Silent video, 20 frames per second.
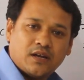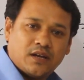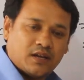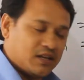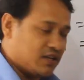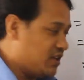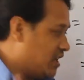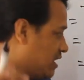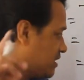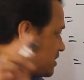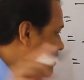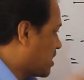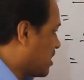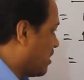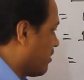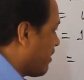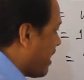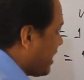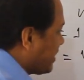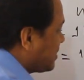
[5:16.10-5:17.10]
Yes,
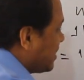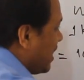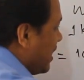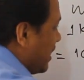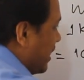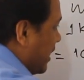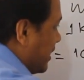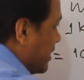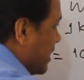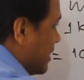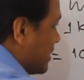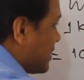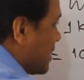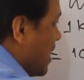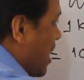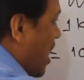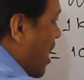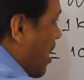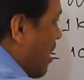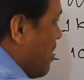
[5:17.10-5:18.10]
correct. It
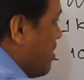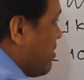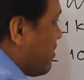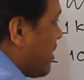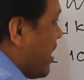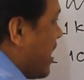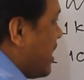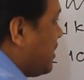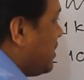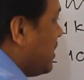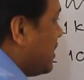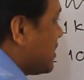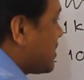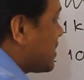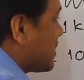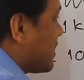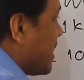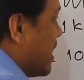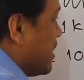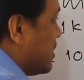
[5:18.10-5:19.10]
is 100
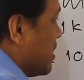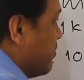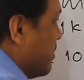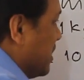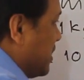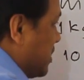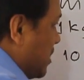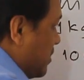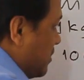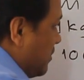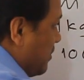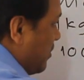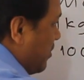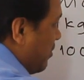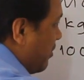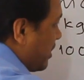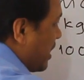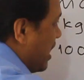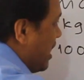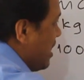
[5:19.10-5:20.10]
centimeter.
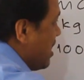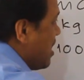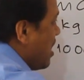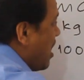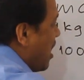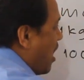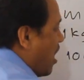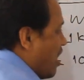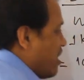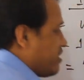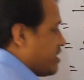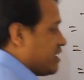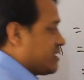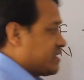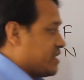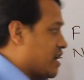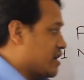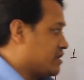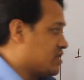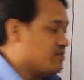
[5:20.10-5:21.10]
Okay, 100
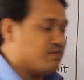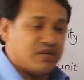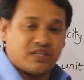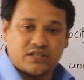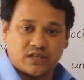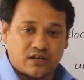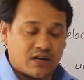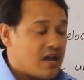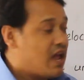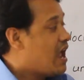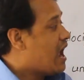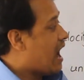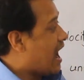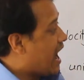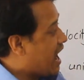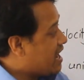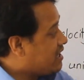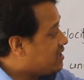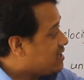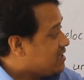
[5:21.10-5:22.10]
centimeter.
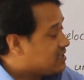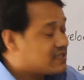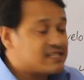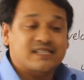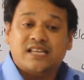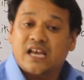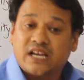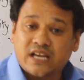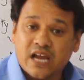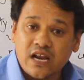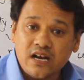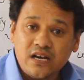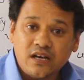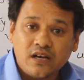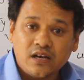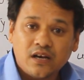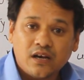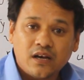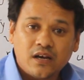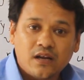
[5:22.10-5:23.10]
And
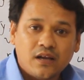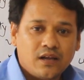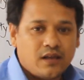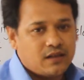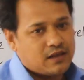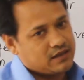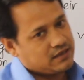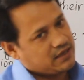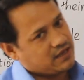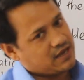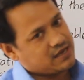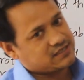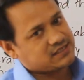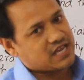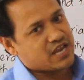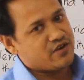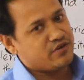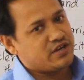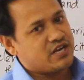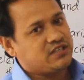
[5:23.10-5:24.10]
second,
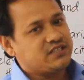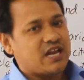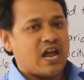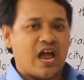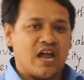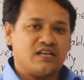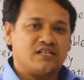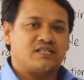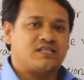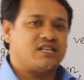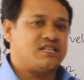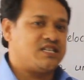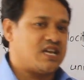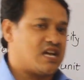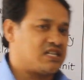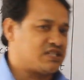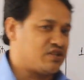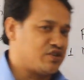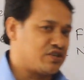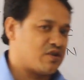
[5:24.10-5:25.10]
SI unit and
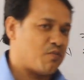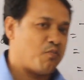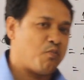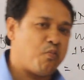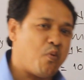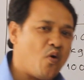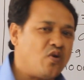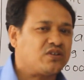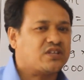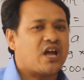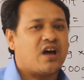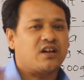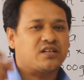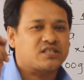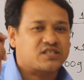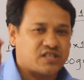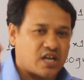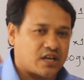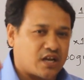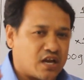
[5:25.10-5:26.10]
CGS unit both have
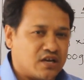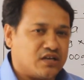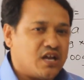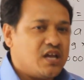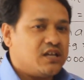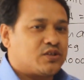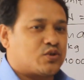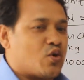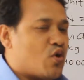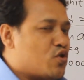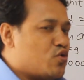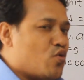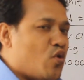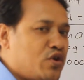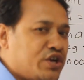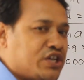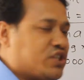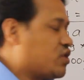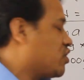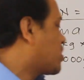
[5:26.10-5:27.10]
second, so no
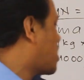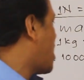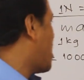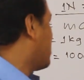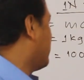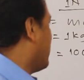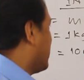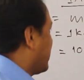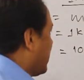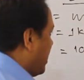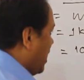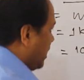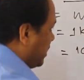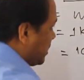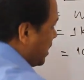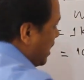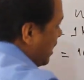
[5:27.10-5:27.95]
need to convert it.